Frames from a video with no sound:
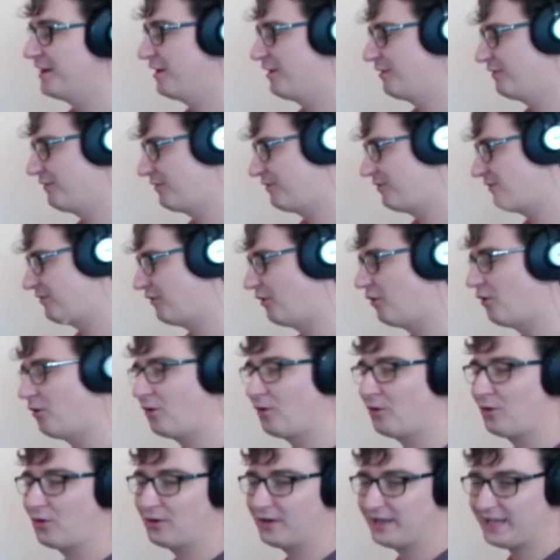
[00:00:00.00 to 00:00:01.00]

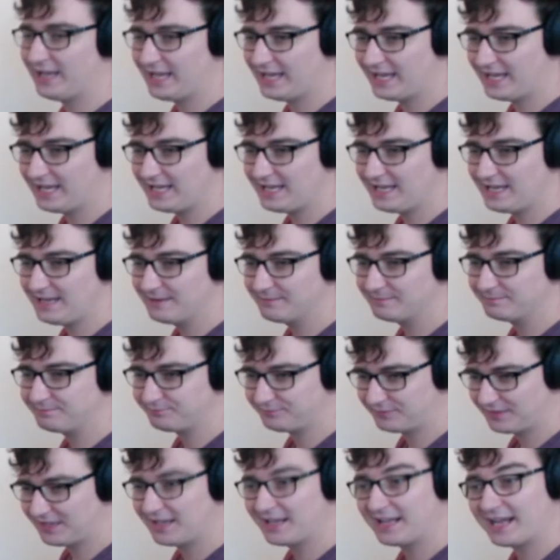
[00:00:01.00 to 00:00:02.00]
Four, E,
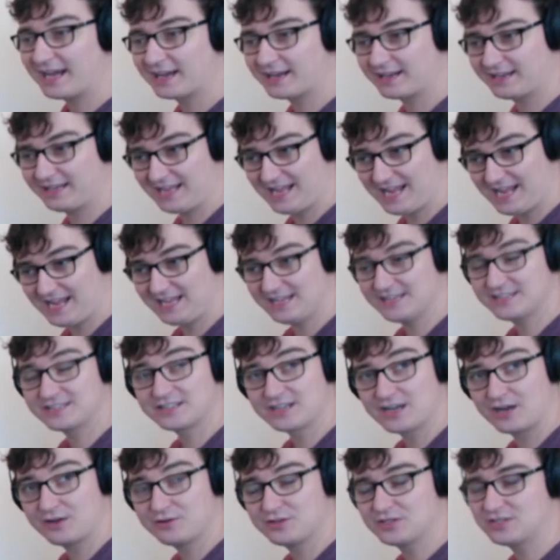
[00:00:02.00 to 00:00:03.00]
that E is
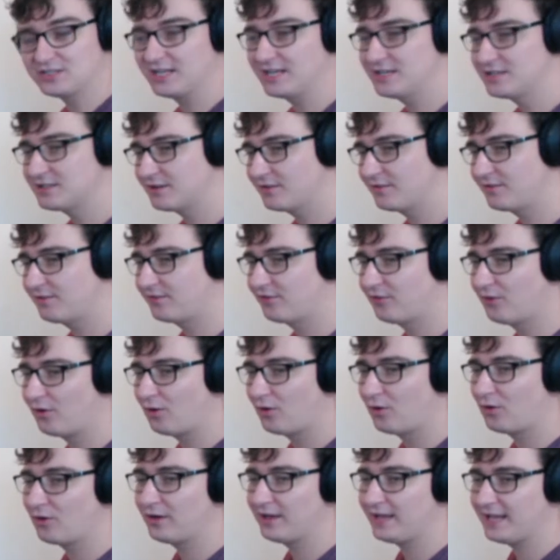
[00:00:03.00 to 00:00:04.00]
ghosted.
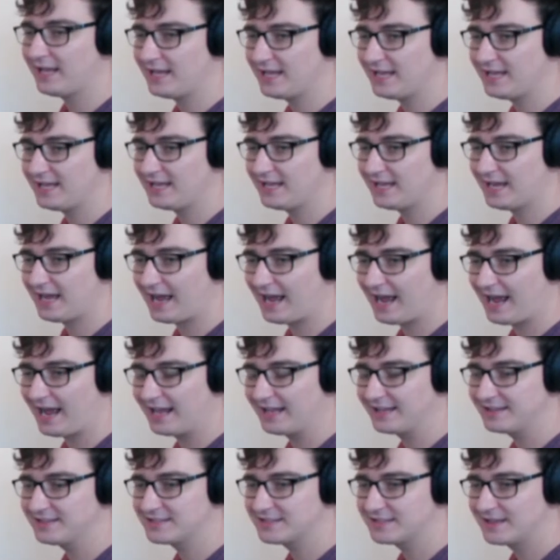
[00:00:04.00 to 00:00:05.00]
Four, E,
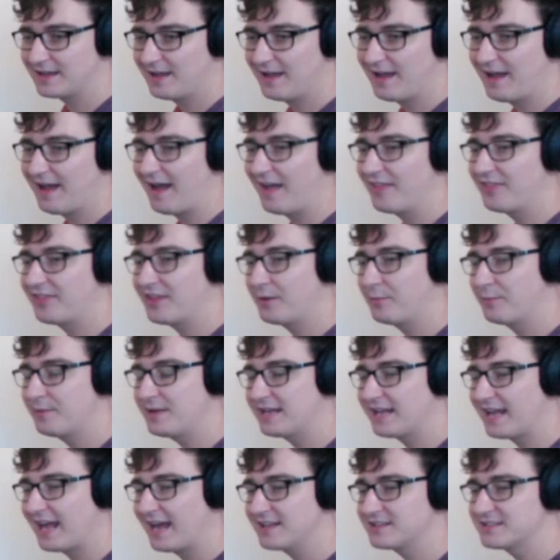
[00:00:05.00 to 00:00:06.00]
and, and then we
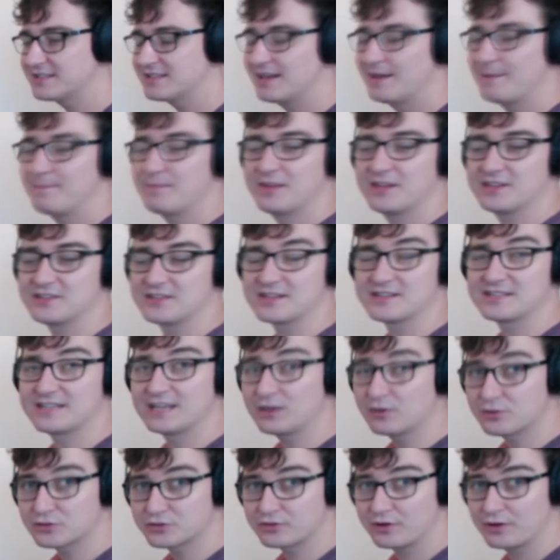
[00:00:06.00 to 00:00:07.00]
get just a
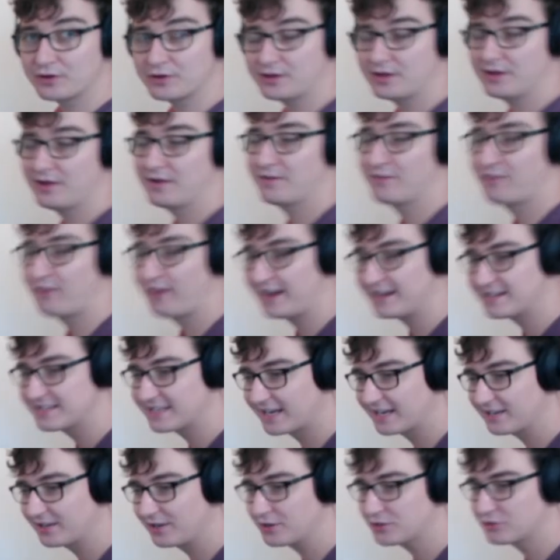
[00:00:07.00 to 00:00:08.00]
single stroke, thirty
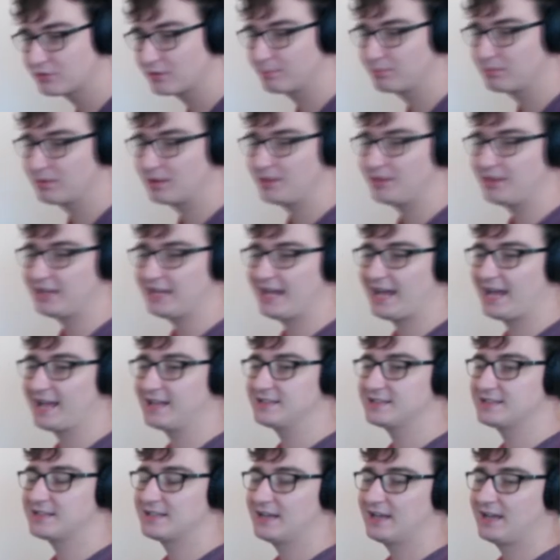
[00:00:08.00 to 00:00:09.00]
second note triplet at the
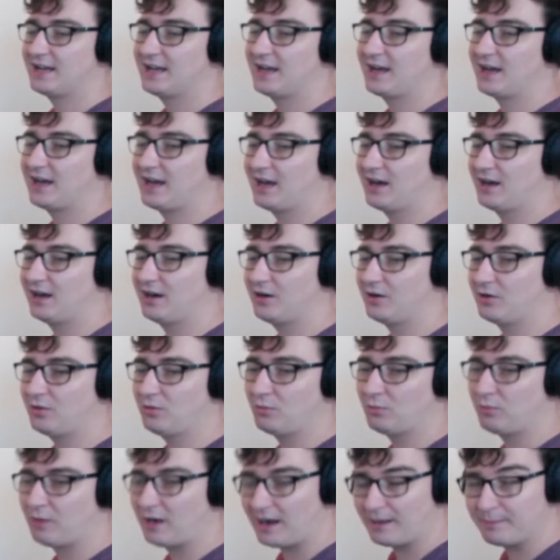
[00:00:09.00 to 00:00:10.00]
end. Uh,
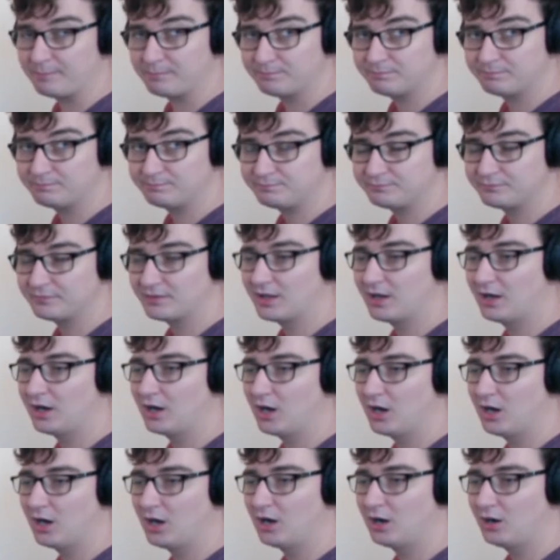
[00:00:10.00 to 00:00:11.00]
one,
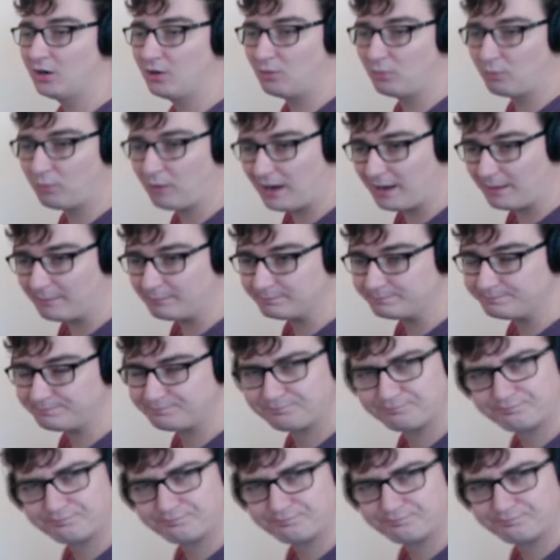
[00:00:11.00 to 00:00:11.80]
uh, one.